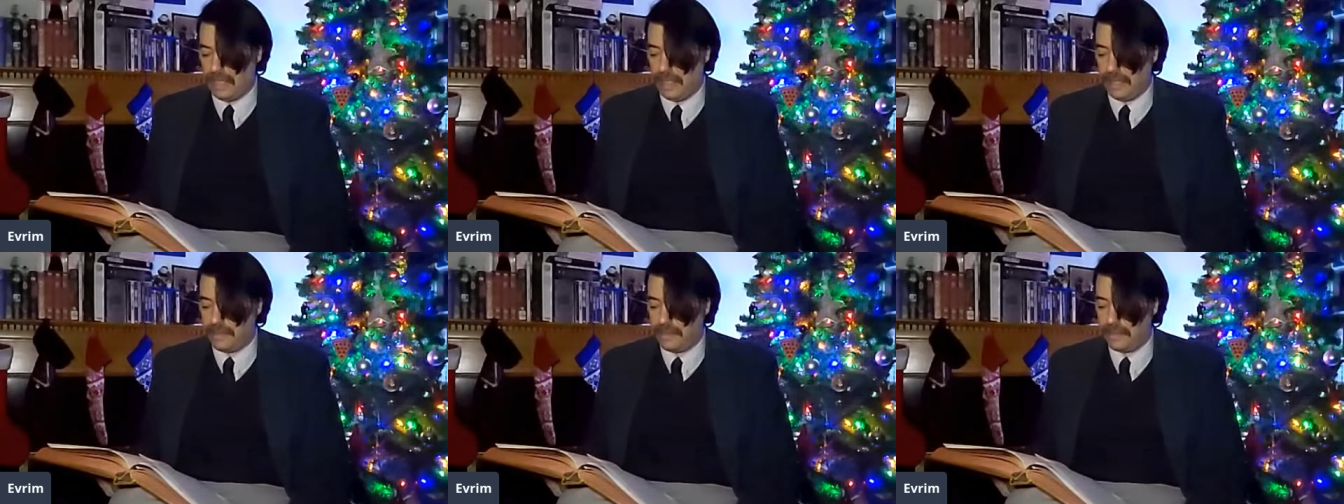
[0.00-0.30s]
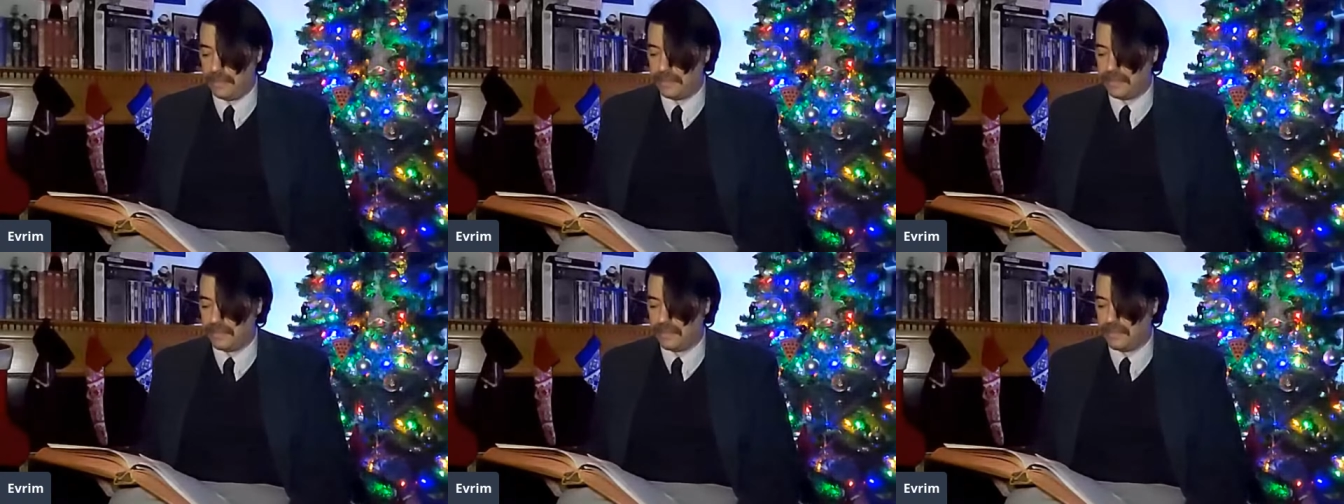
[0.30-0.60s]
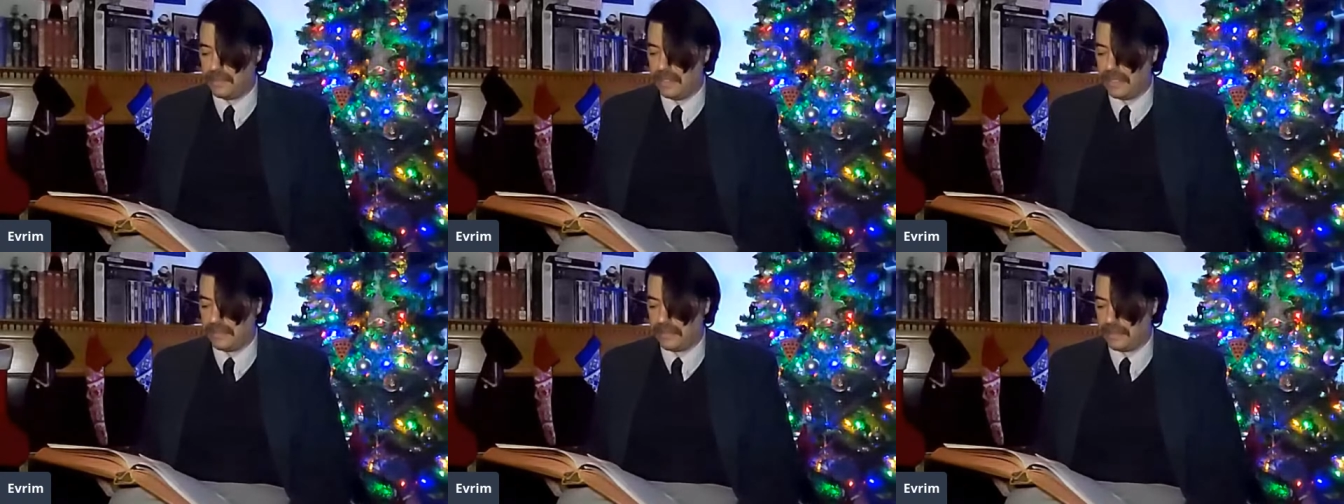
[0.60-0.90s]
And there's
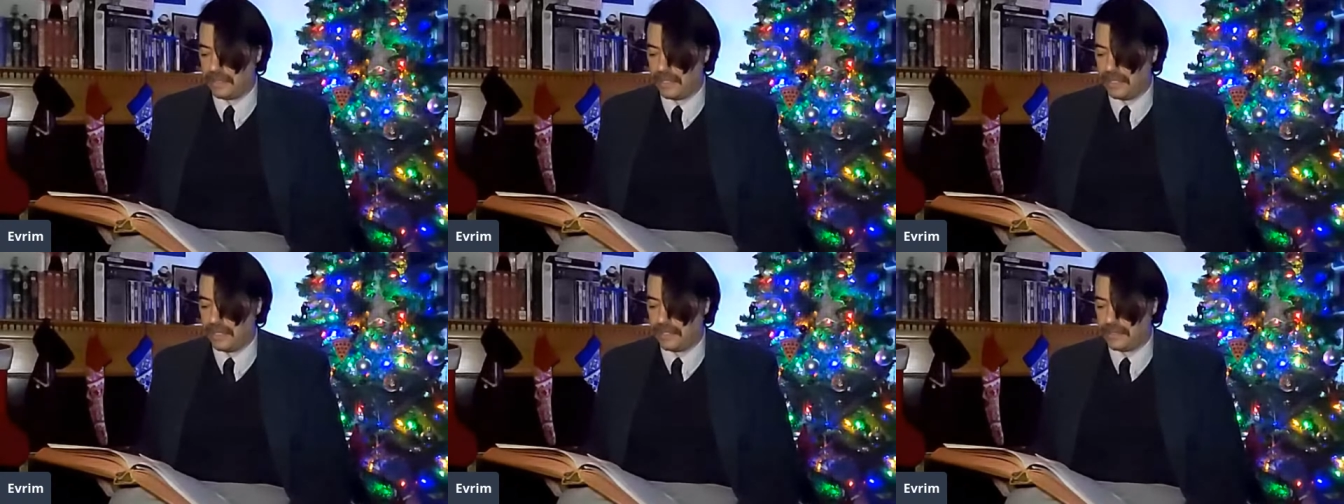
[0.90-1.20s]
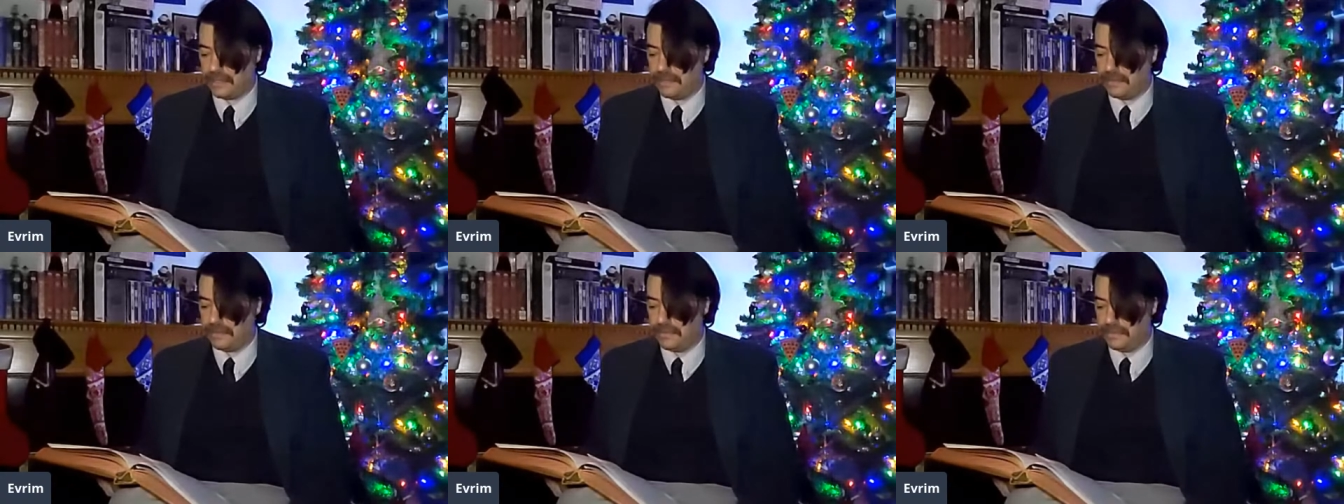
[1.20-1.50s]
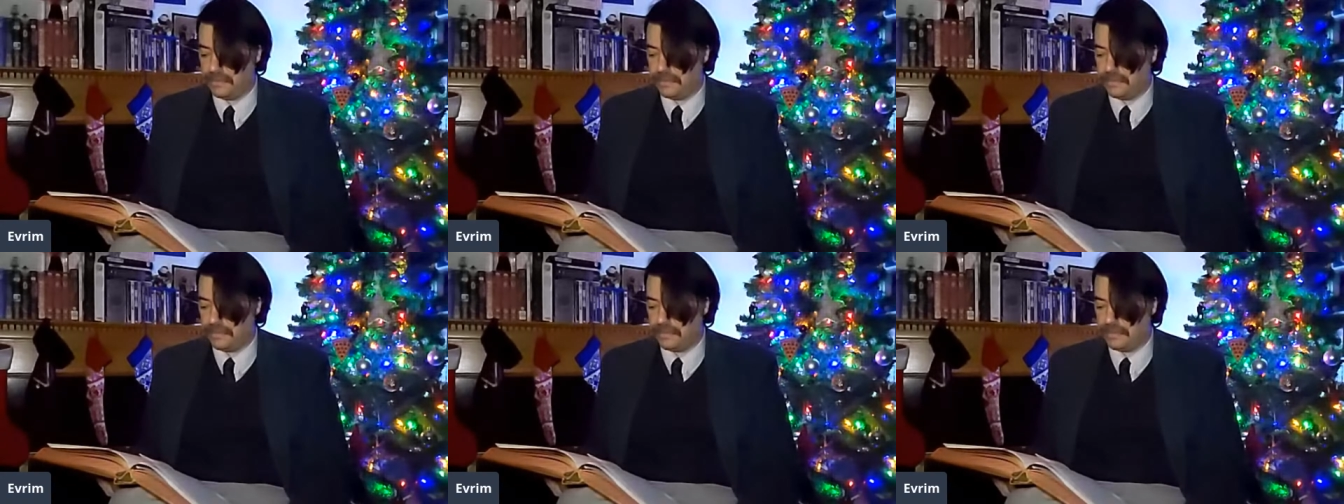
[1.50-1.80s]
nothing I can
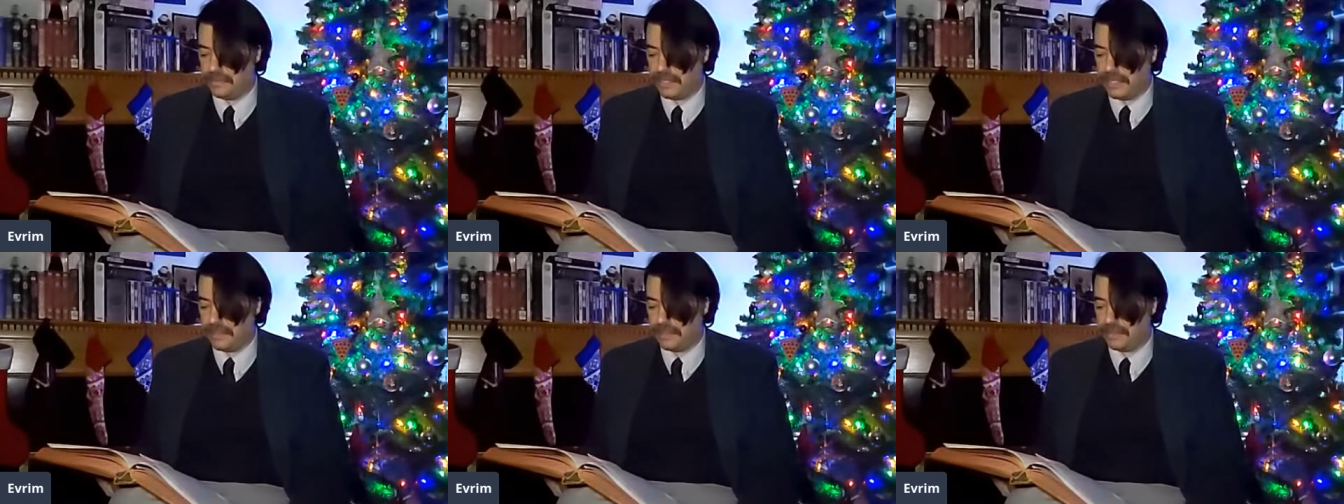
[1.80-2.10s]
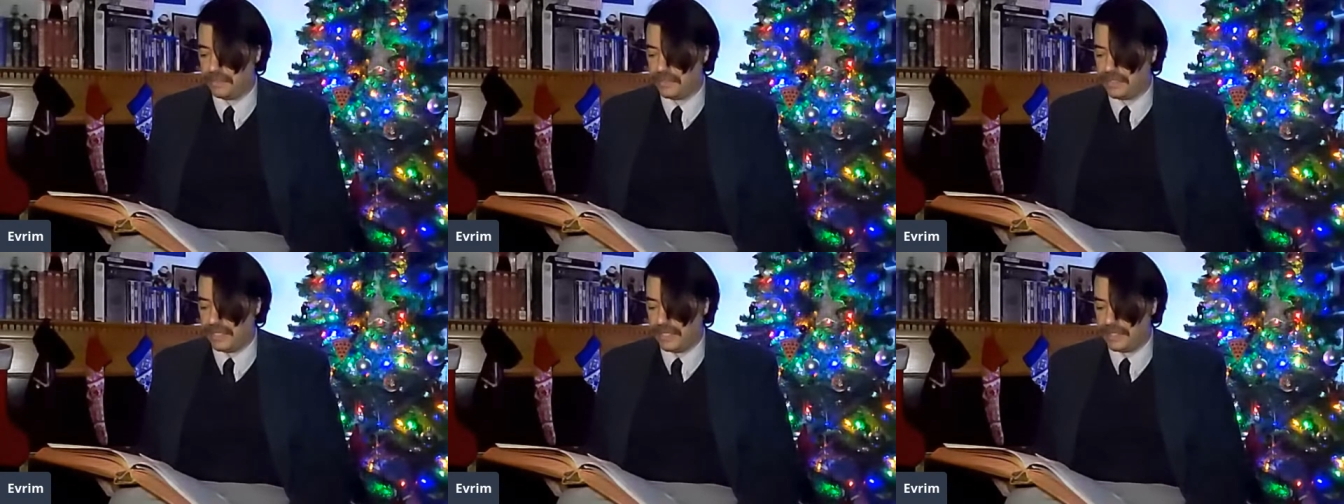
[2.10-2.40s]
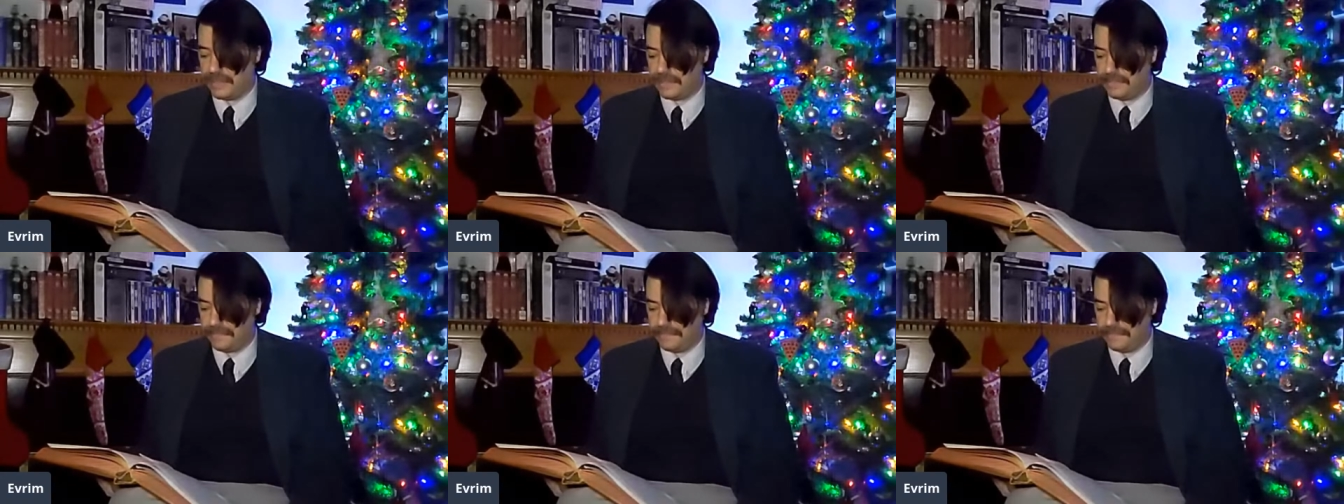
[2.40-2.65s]
do to change that.